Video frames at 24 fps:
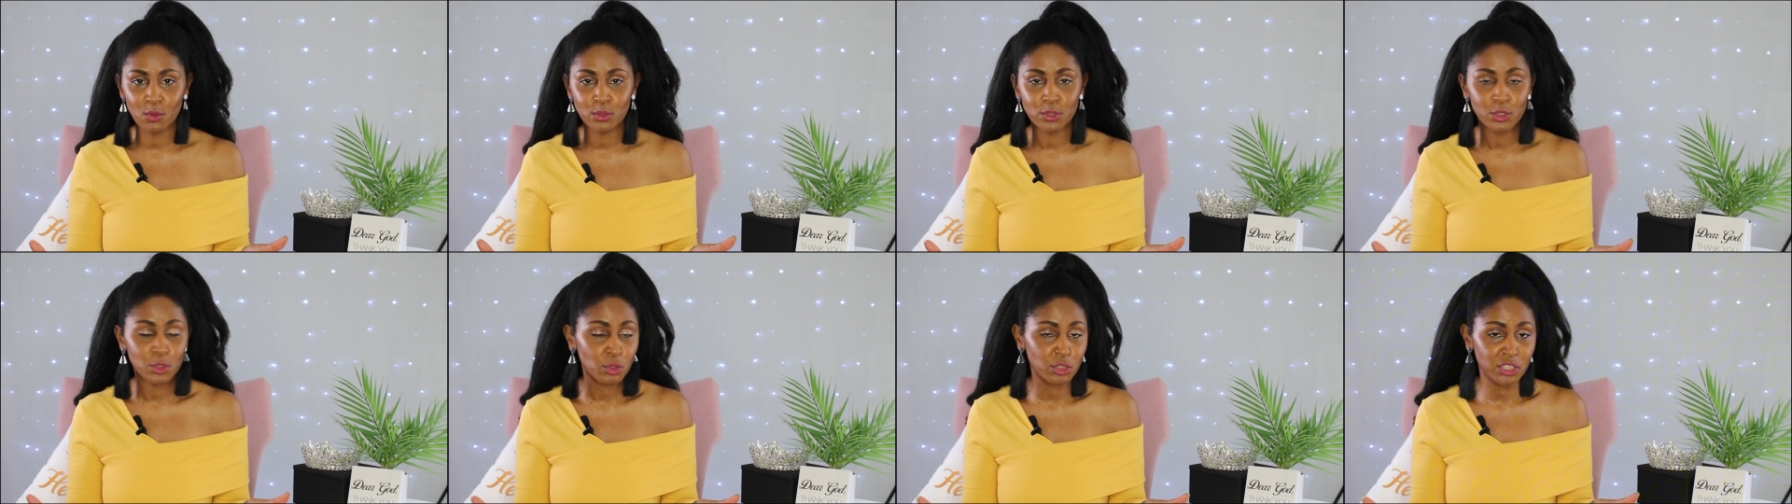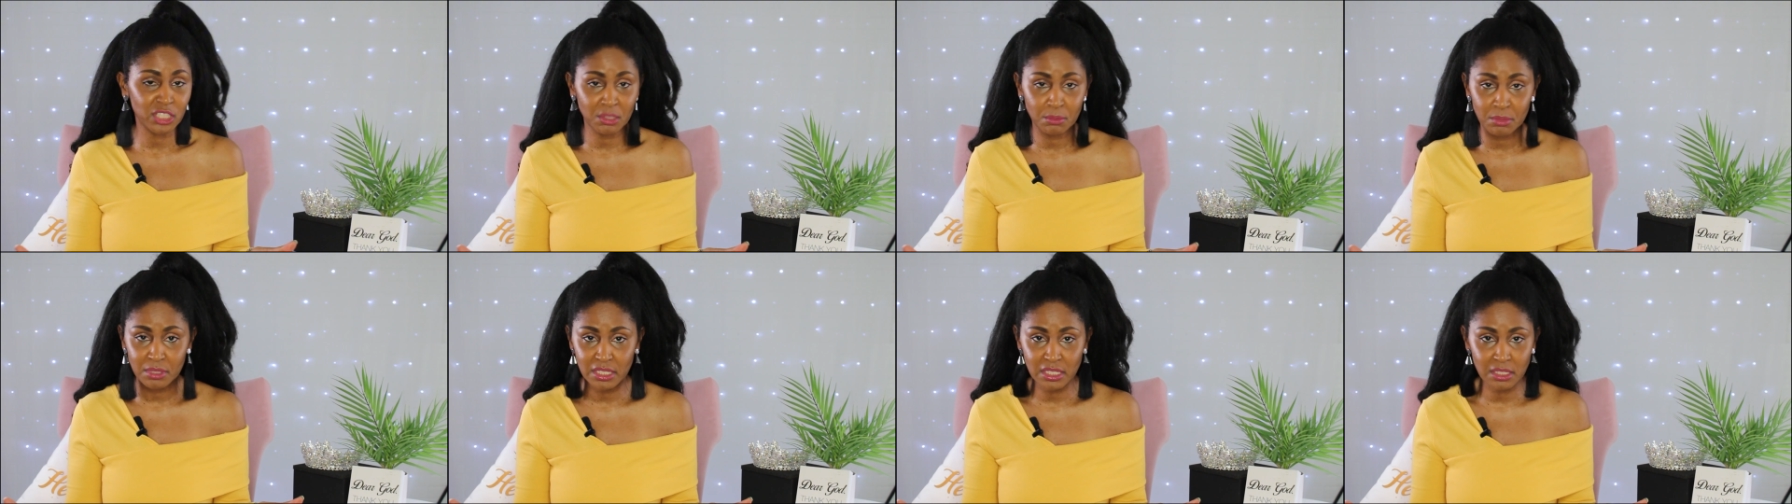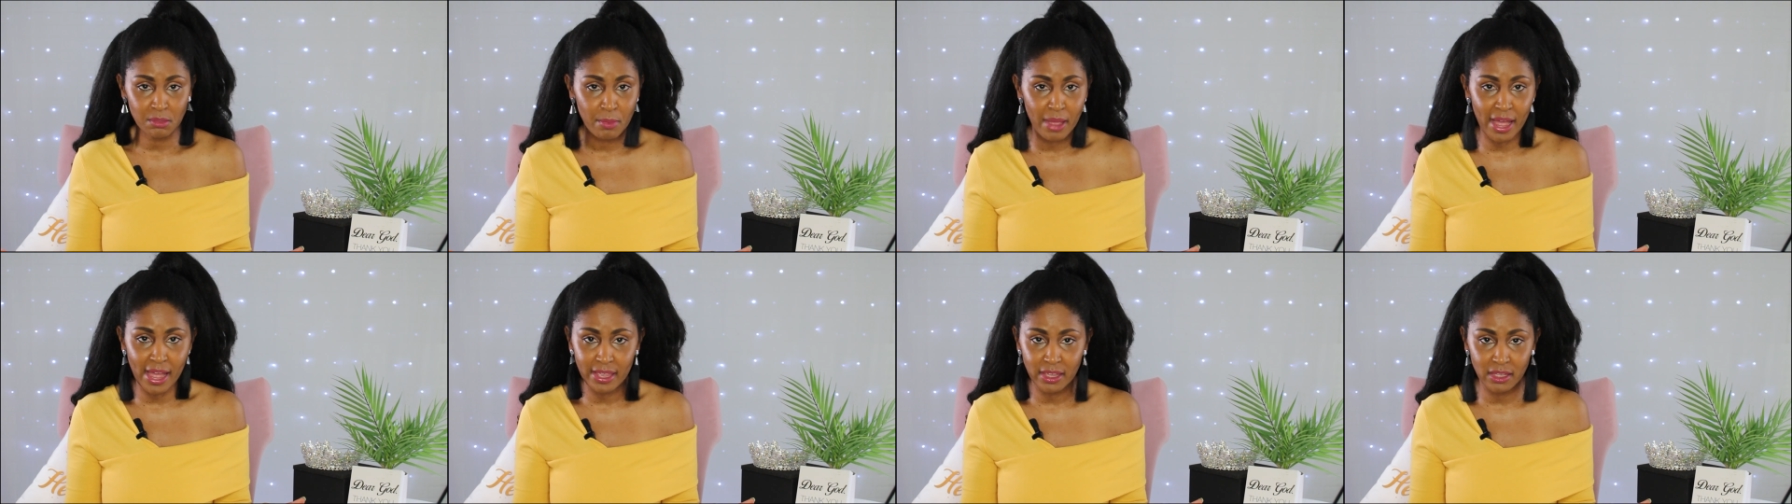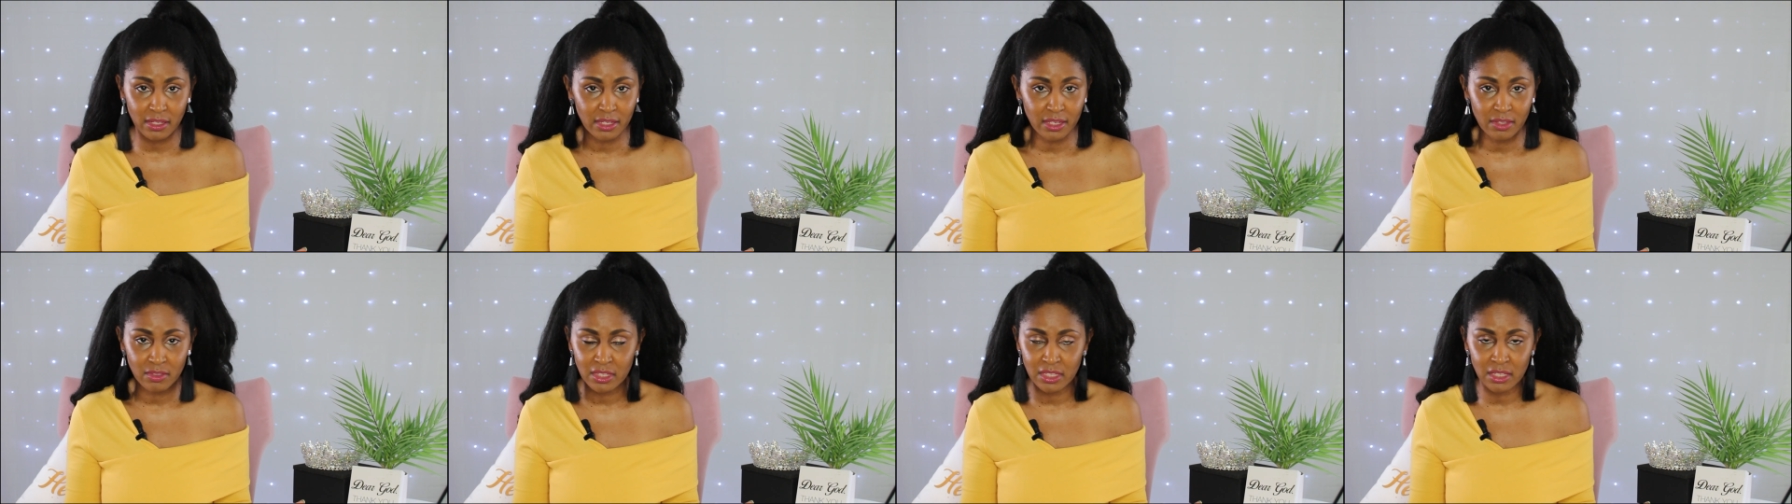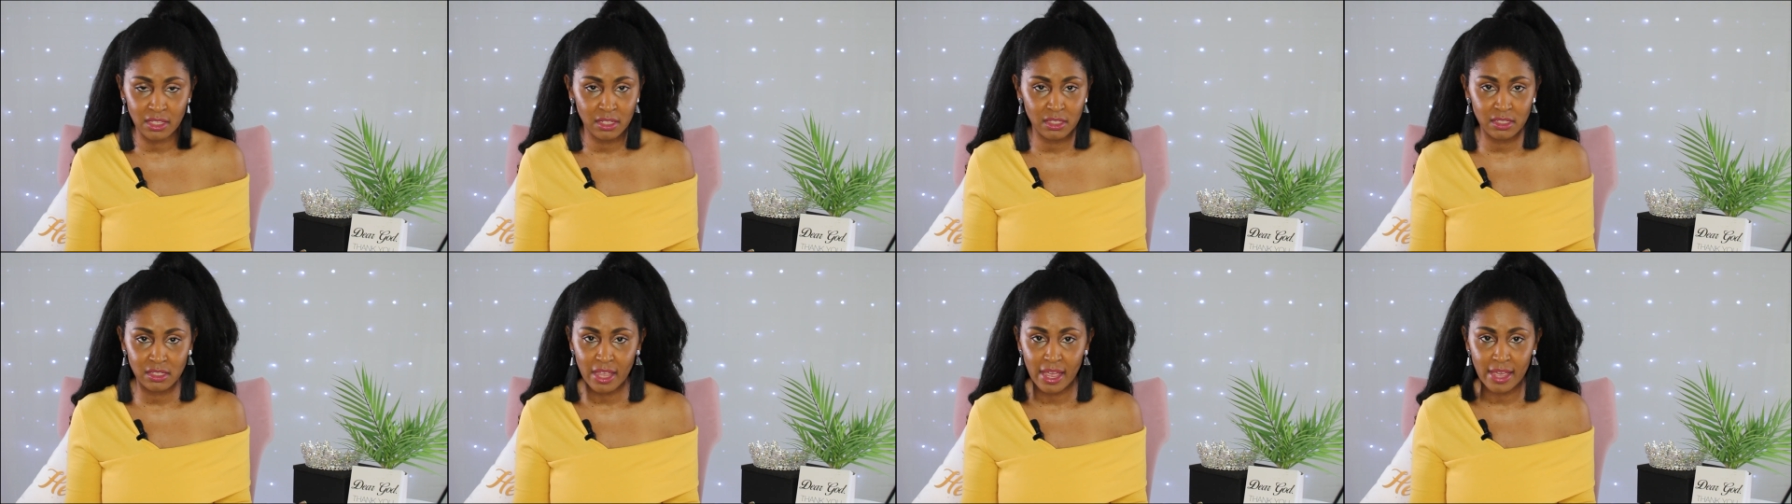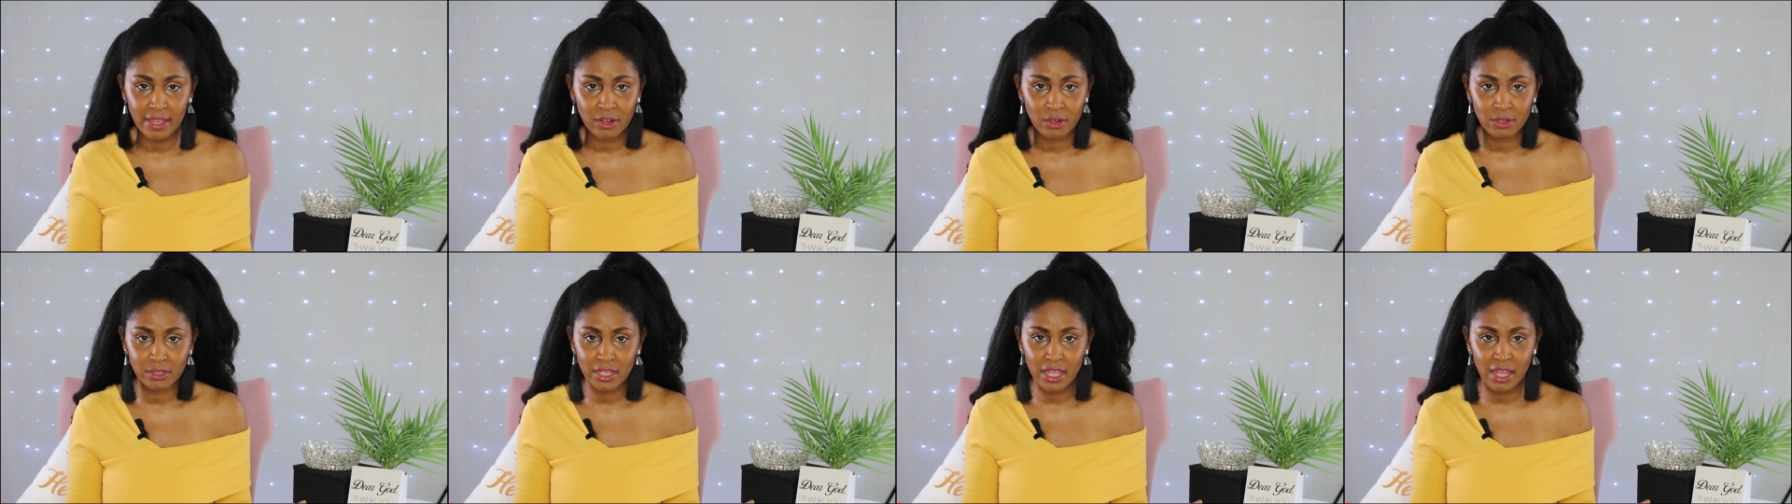you should be smiling the
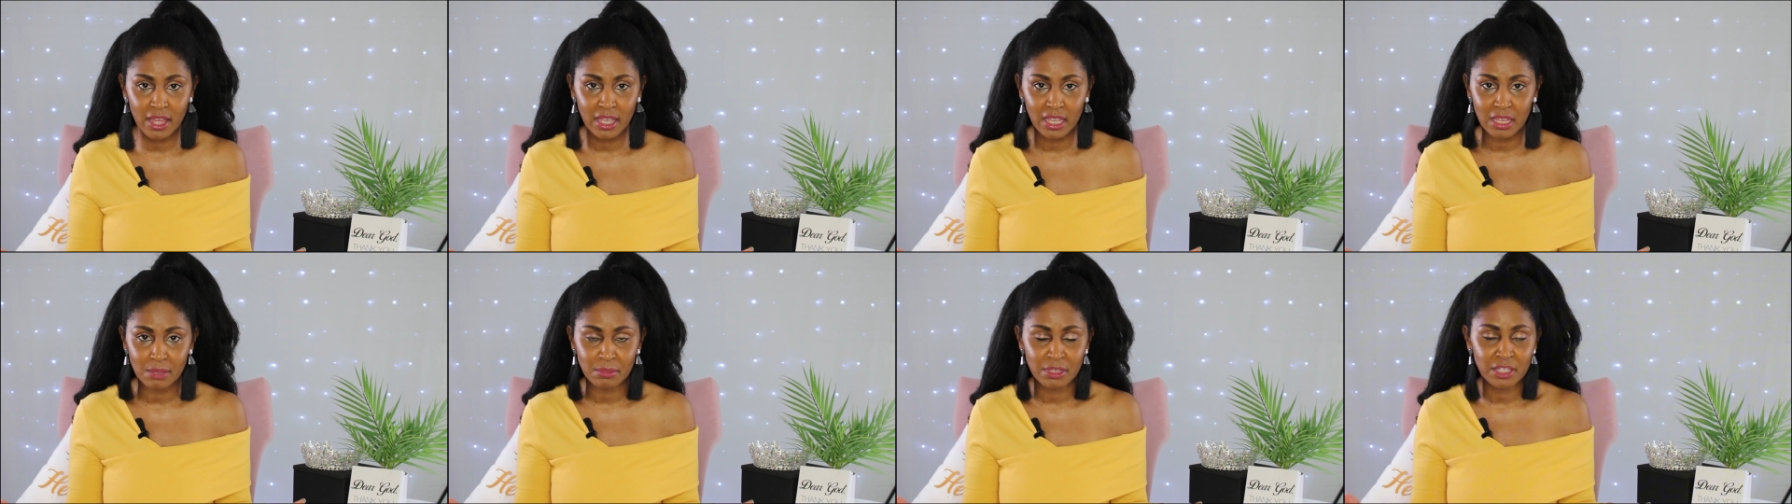entire time.